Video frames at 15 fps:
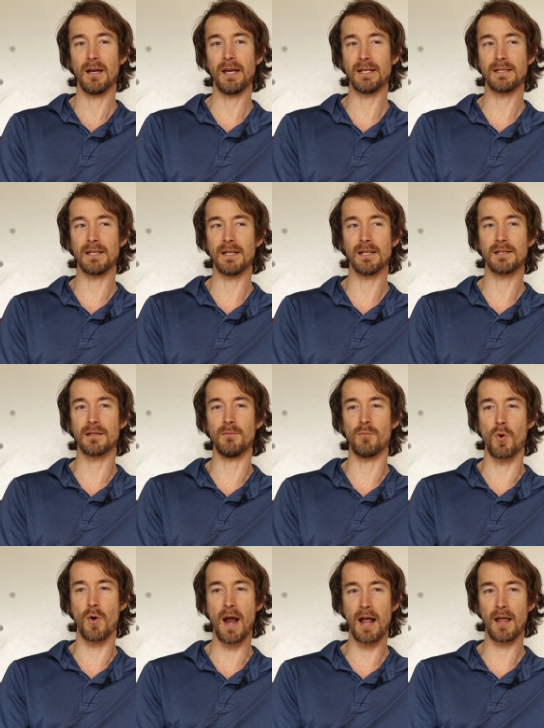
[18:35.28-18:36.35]
it's a
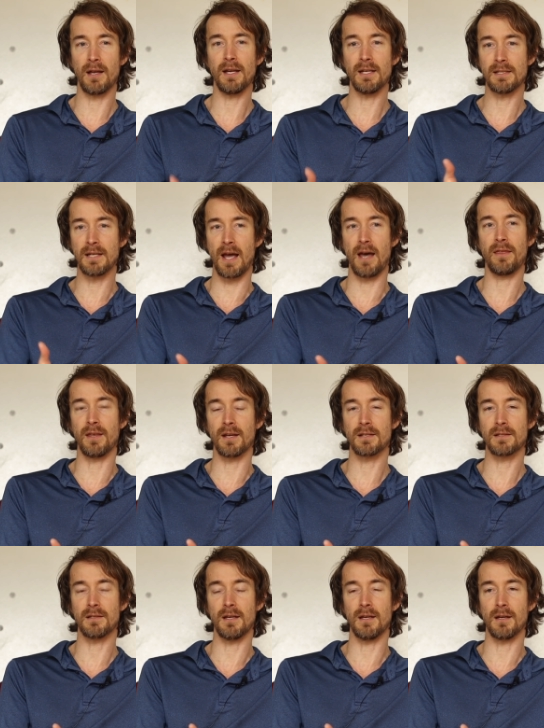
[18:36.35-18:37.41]
morality, it's an
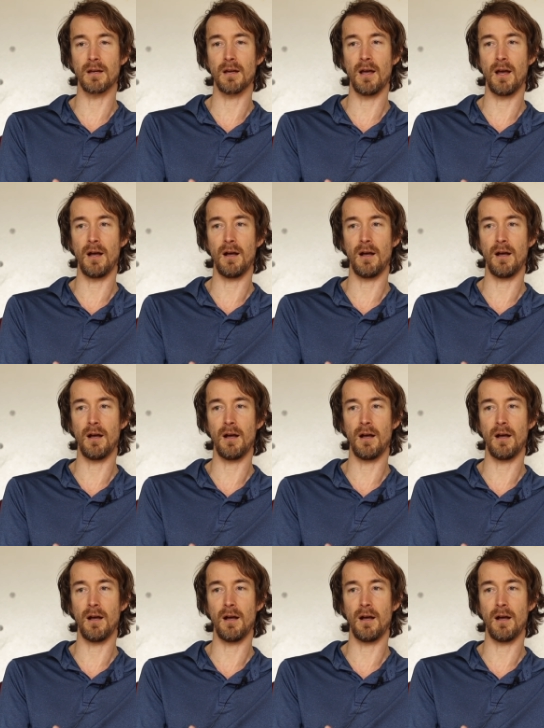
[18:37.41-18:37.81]
ethics thing.